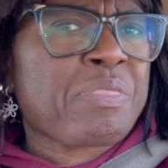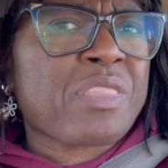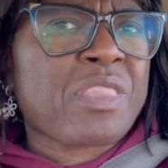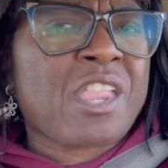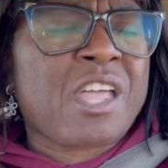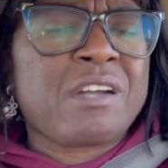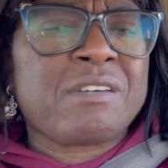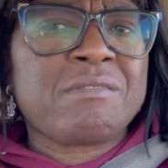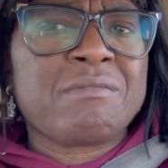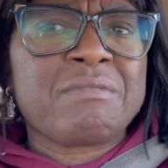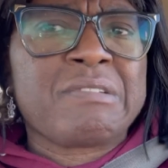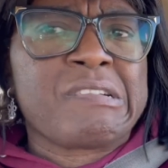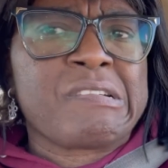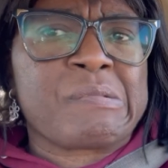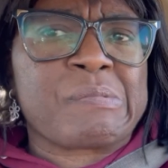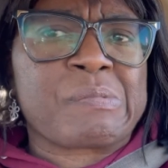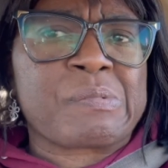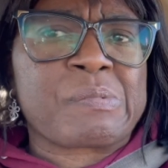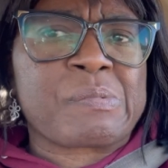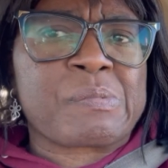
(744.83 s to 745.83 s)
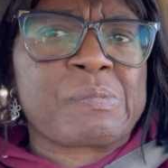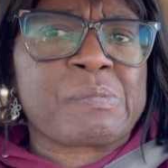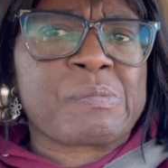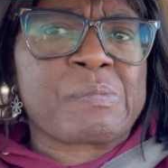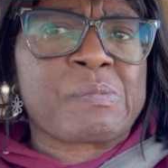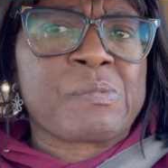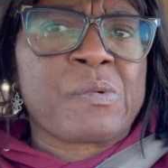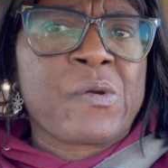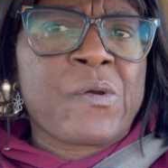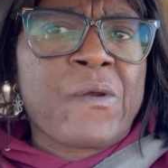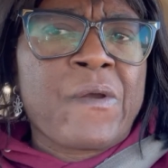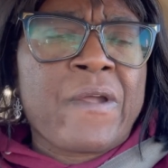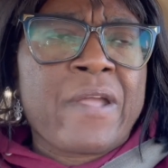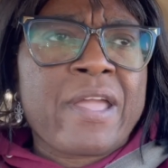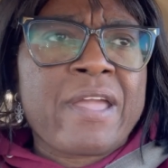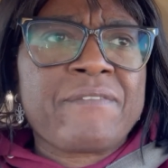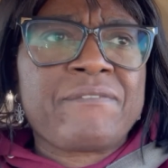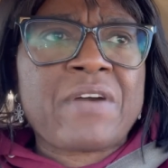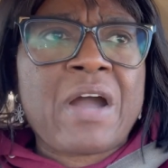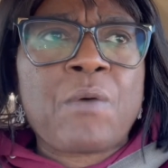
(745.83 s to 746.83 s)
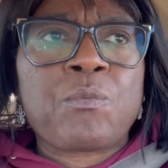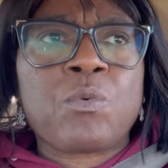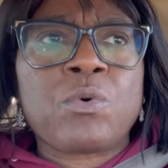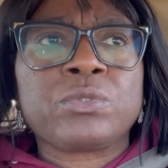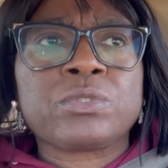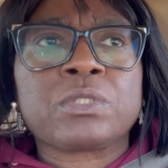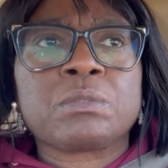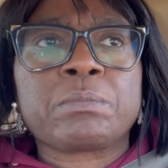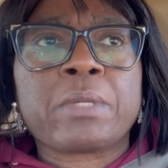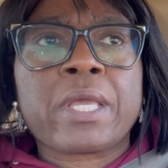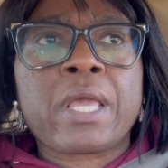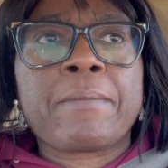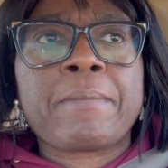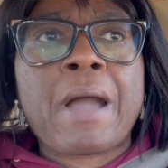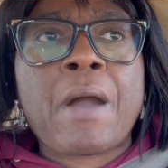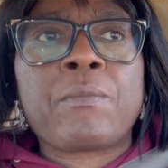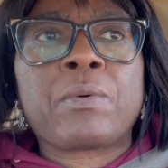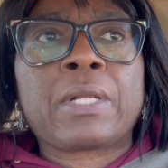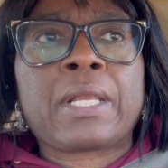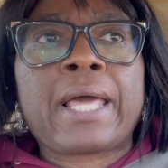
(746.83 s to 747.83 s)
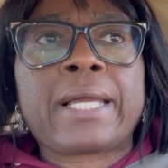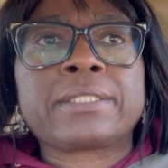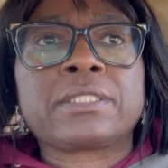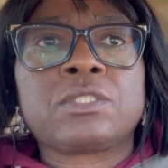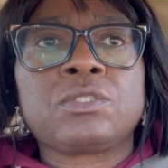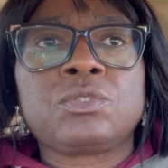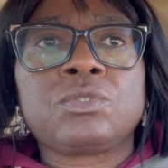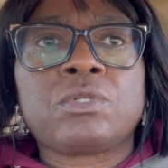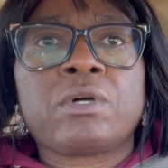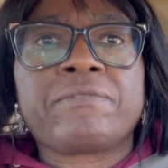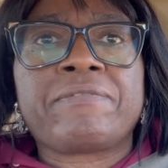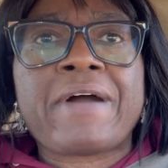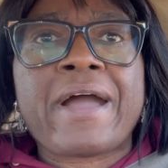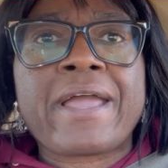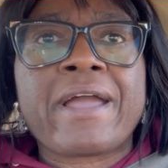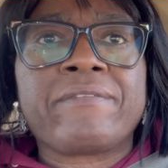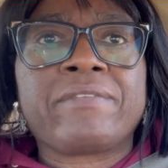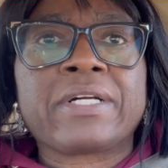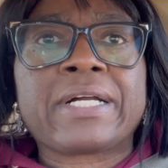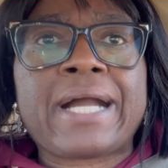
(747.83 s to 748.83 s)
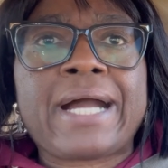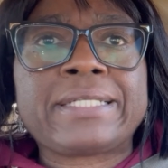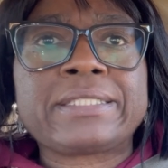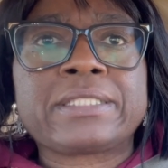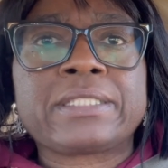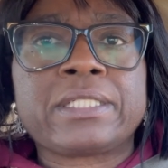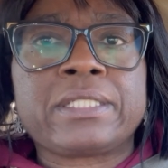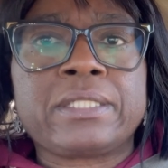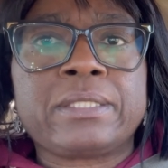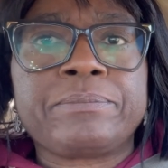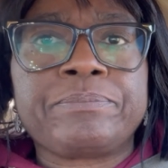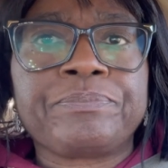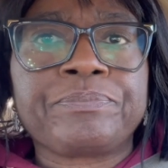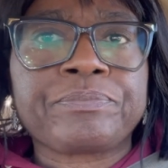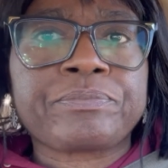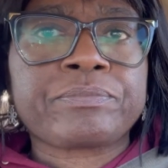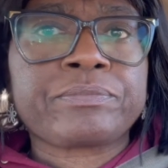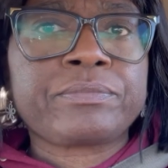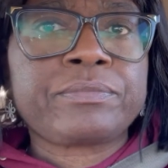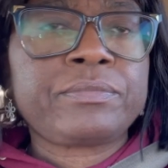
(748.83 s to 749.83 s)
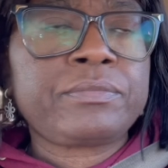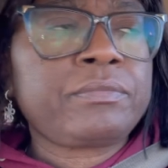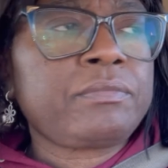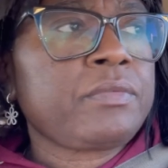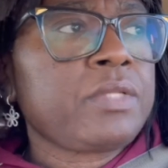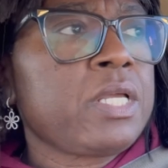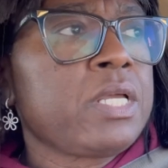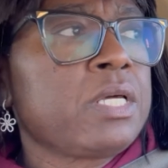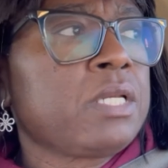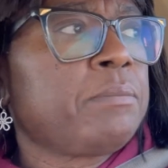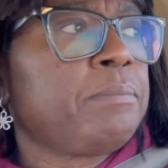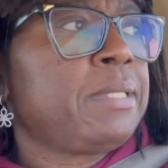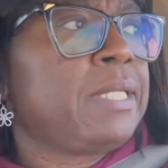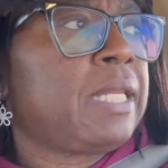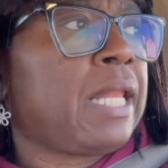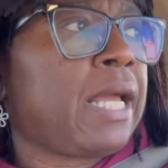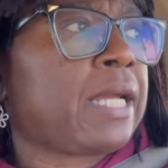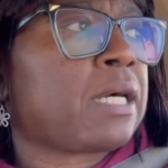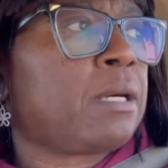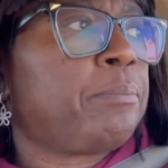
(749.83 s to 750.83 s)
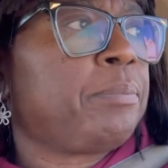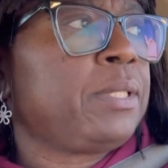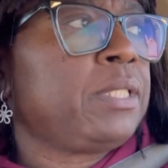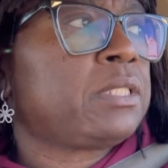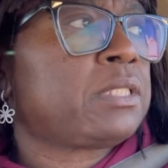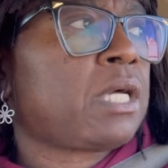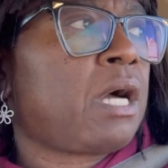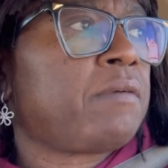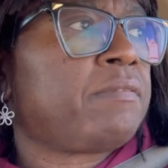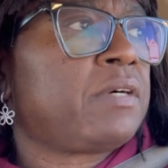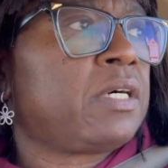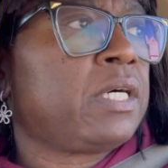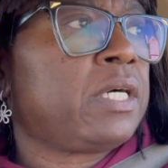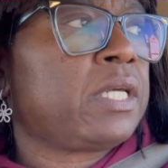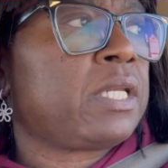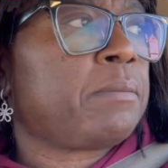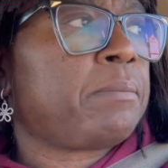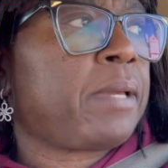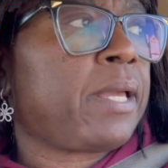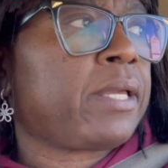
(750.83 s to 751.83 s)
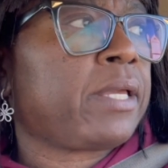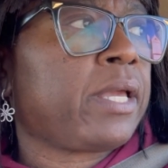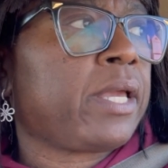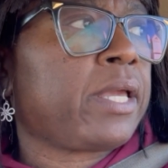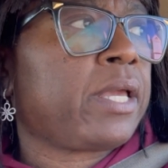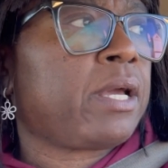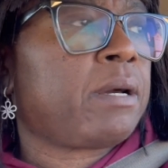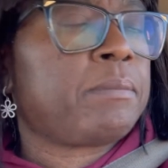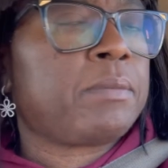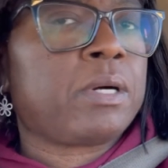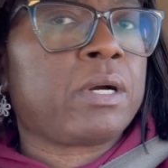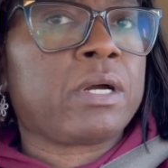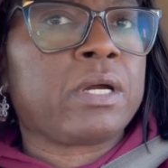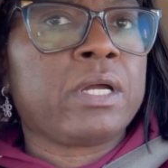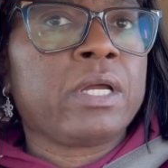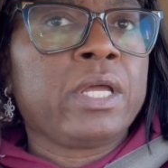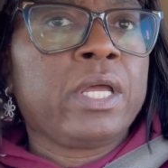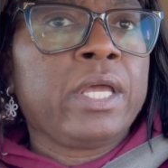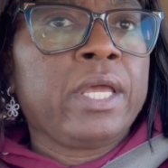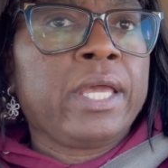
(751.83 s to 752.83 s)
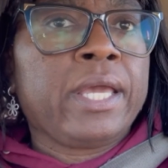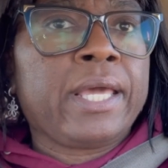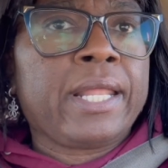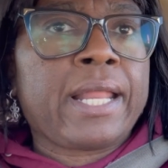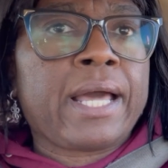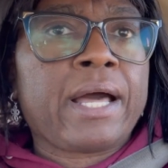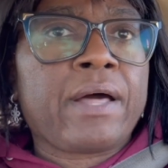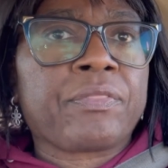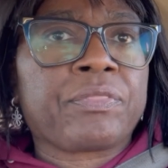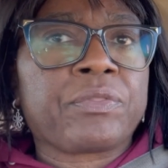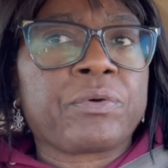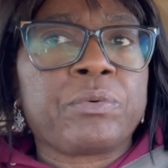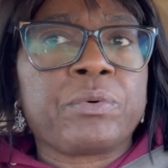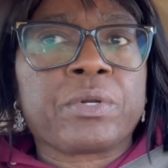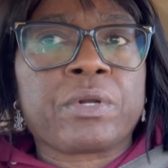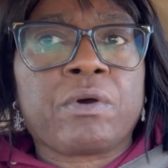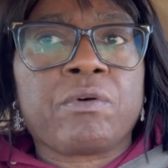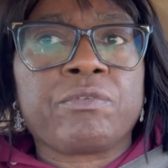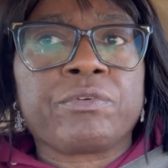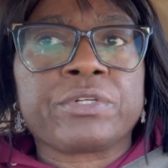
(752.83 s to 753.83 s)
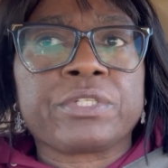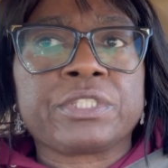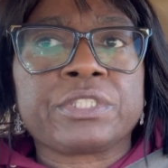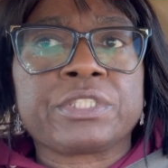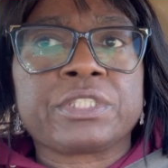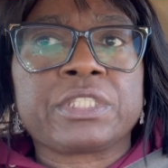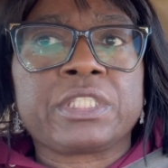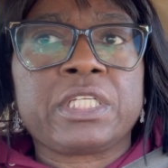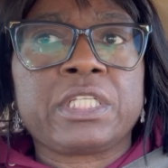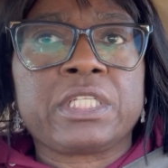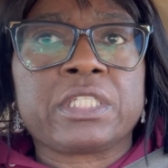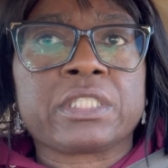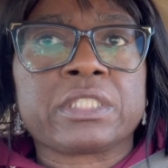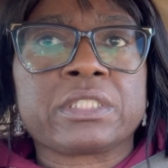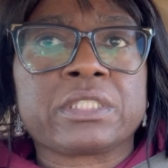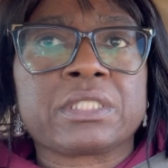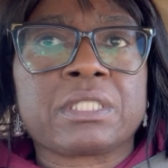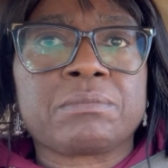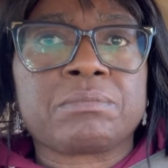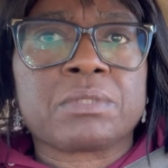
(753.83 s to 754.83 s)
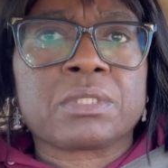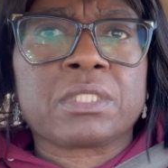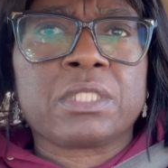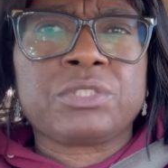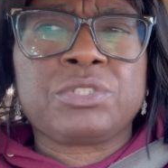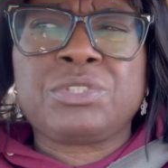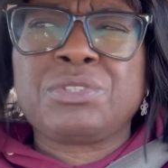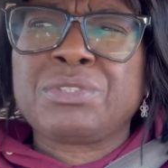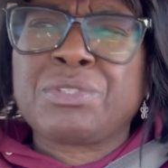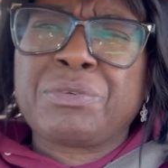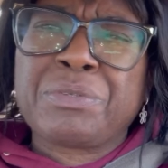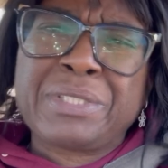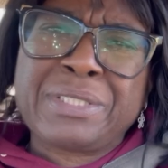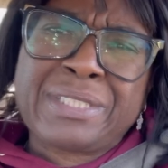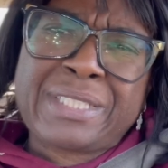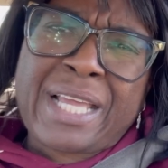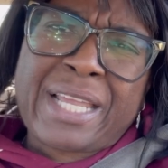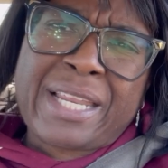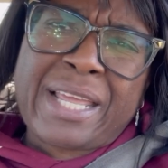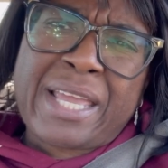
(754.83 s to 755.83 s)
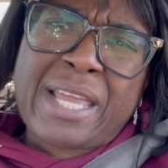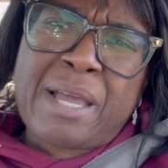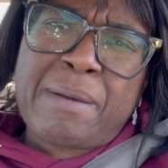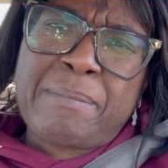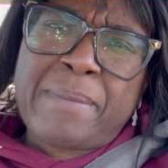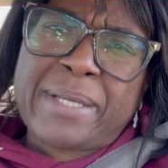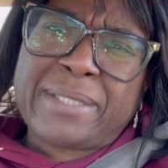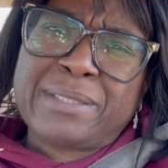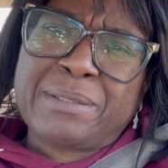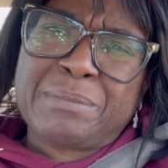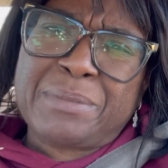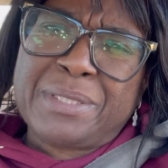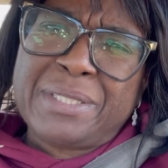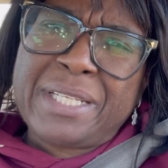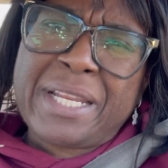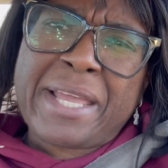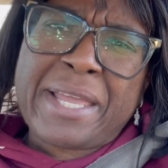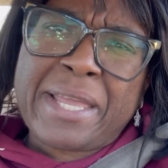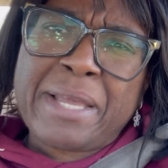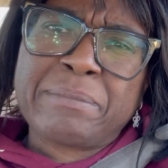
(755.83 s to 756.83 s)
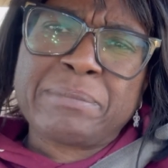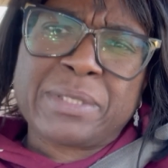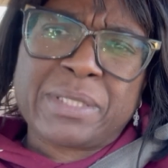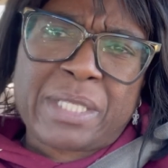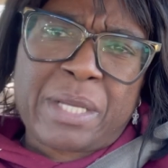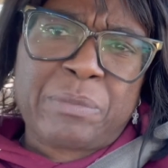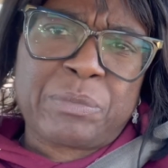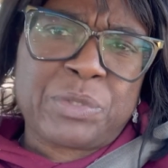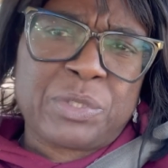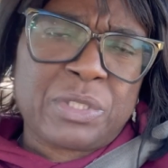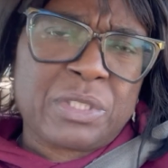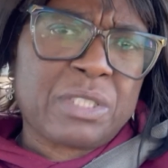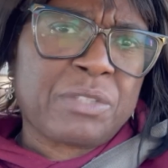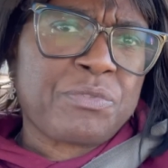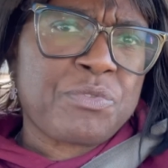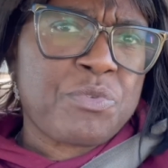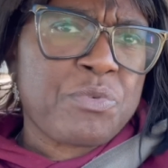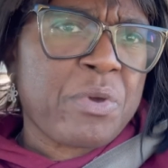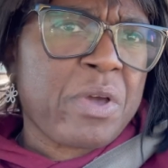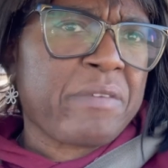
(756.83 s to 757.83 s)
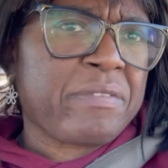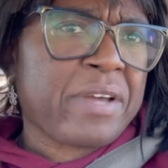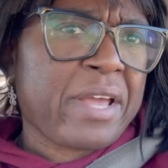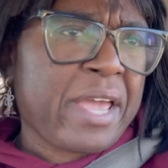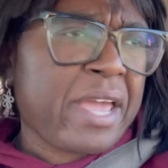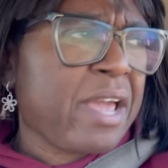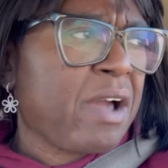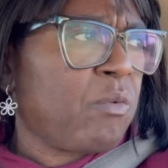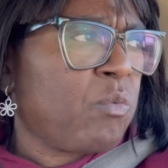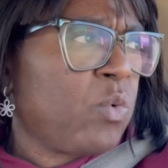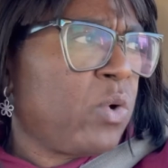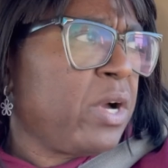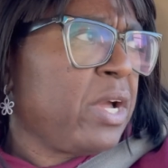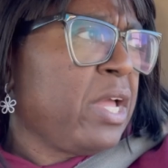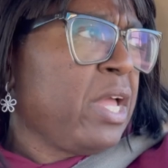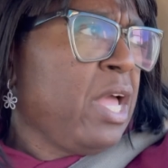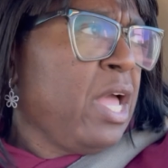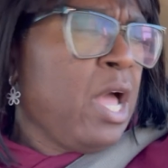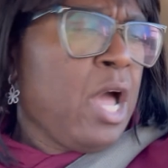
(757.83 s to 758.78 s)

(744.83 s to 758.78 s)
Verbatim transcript: I don't know. If I want some ham, I would like to, you know, if I ever got some, it'll be like a piece off a Honey Baked ham, or, and I'll throw it over in a skillet or something. Because, you know, it's that ham makes some good ham sandwiches if you ever have one.